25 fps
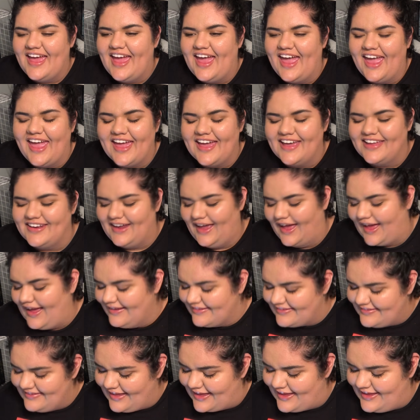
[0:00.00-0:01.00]
And I
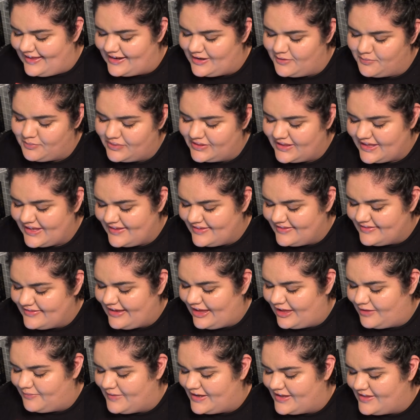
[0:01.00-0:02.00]
said, please
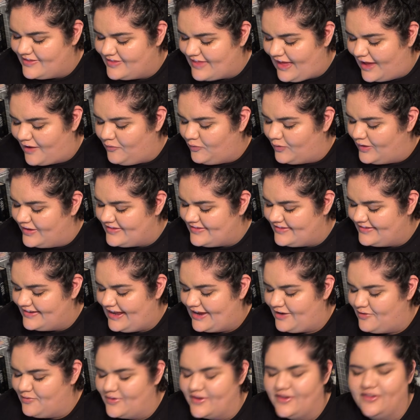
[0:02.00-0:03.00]
tell me that wasn't
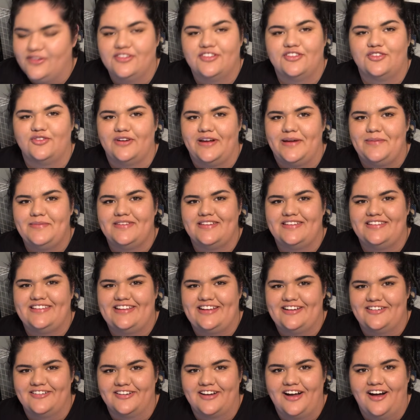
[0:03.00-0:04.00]
a real script,
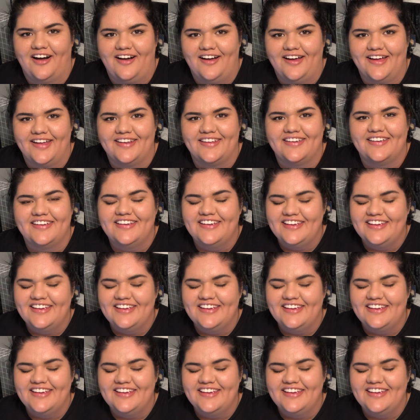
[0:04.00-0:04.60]
dear God.